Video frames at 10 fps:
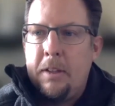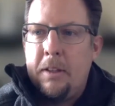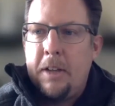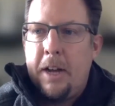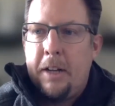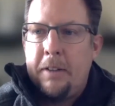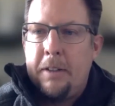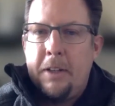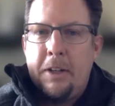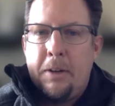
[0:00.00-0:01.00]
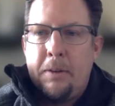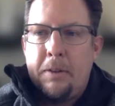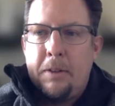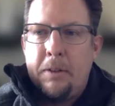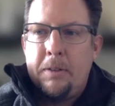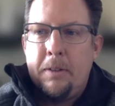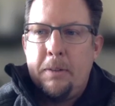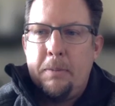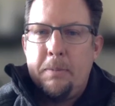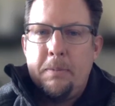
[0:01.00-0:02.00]
You got it. There you go. Don't.
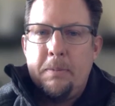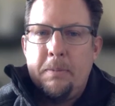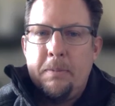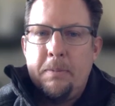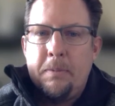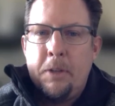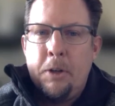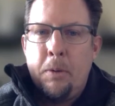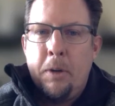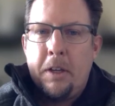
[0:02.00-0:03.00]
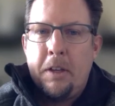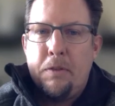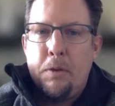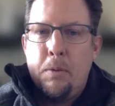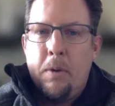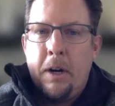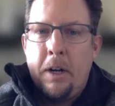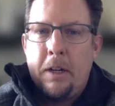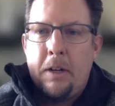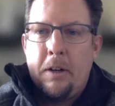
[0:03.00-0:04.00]
You know, Rick, if you want
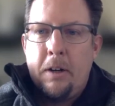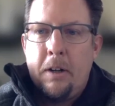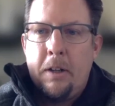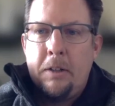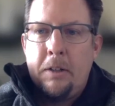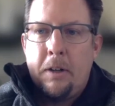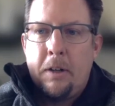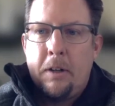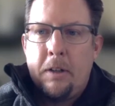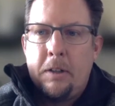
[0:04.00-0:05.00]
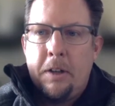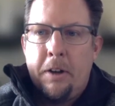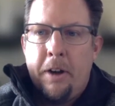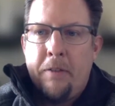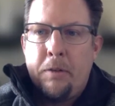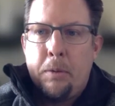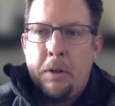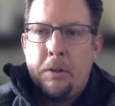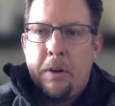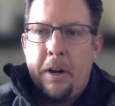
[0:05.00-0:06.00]
to call into our call center
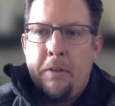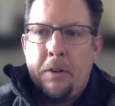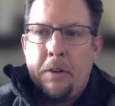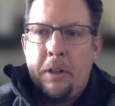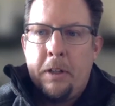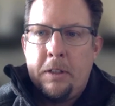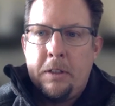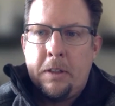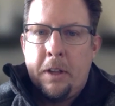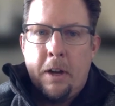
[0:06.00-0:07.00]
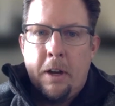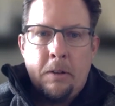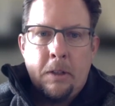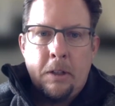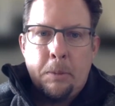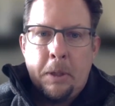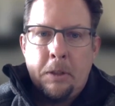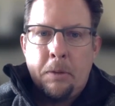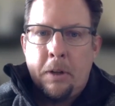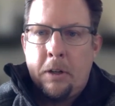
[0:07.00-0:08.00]
afterwards, right after this, then I'll touch
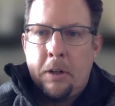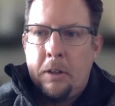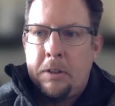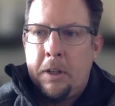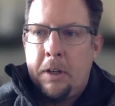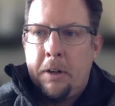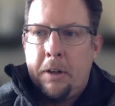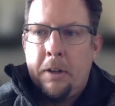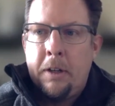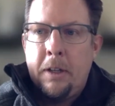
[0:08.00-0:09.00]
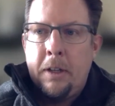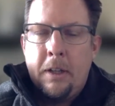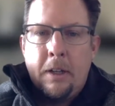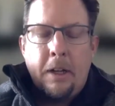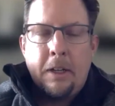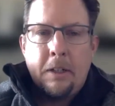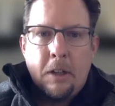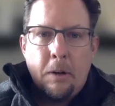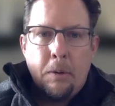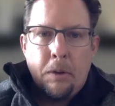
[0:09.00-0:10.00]
base with our call center and I can
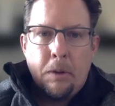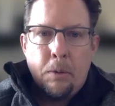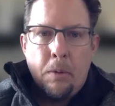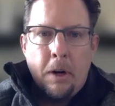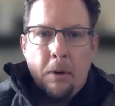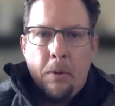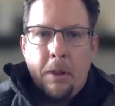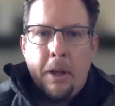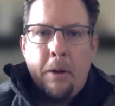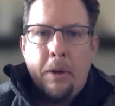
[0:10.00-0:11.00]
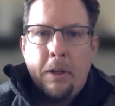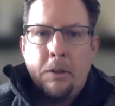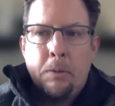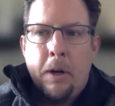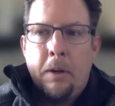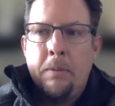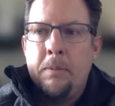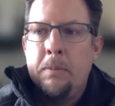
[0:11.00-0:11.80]
talk with you one-on-one that way as well.